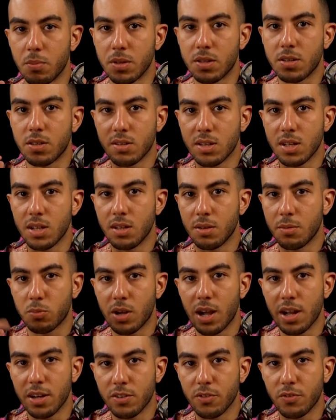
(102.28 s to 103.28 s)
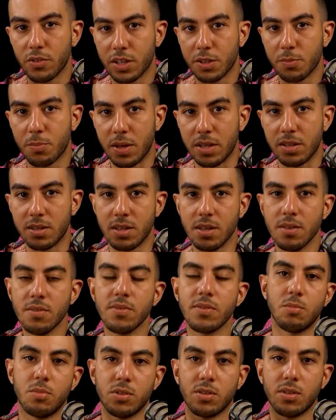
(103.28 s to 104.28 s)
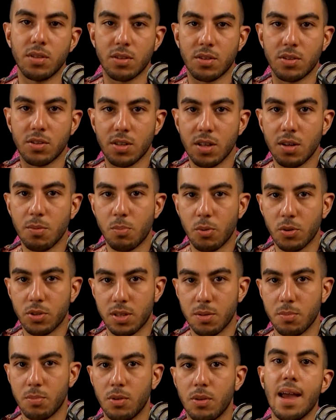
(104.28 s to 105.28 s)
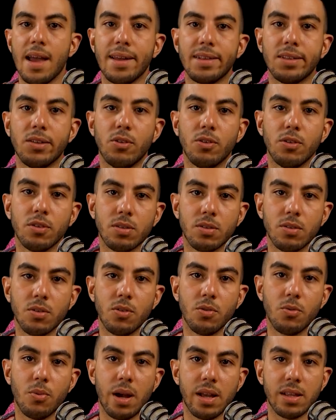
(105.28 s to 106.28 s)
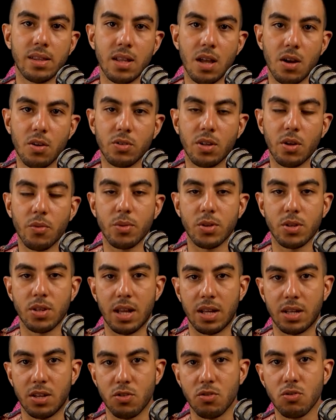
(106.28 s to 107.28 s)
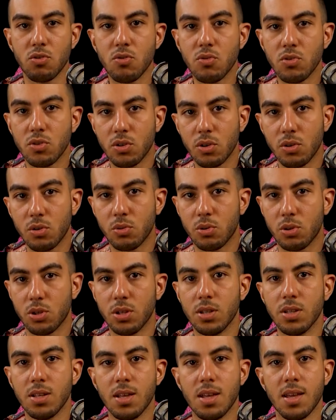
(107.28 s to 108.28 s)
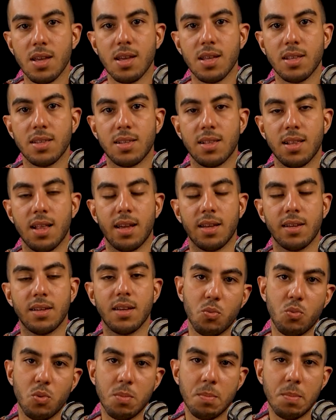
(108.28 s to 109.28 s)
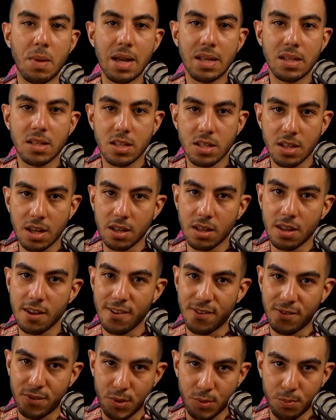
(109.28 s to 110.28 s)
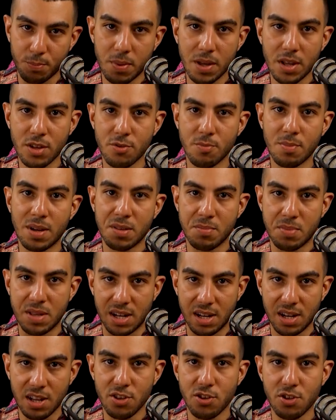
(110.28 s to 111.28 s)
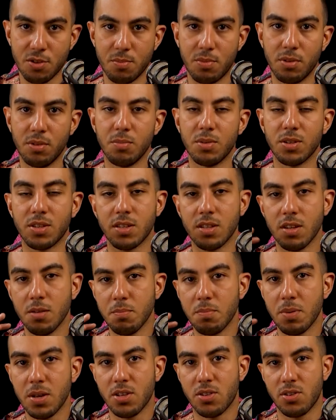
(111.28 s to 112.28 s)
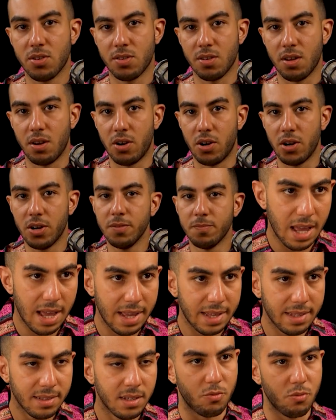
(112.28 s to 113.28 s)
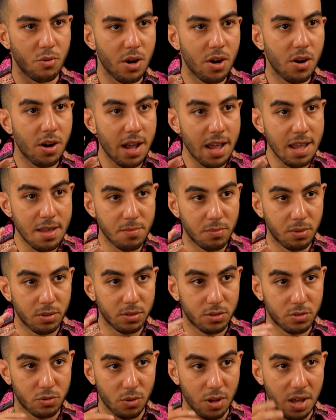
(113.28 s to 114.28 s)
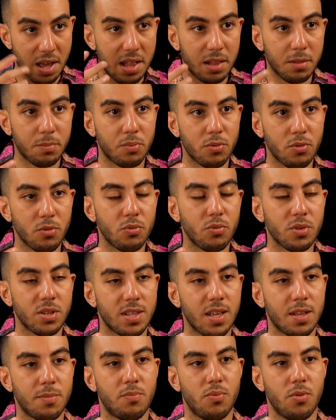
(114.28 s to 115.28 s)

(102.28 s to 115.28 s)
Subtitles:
It's still kind of expensive, but it's still possible. And also right now there is like a new solution. It's like we might check if your page might be eligible, but some pages are, and we are able to help you with that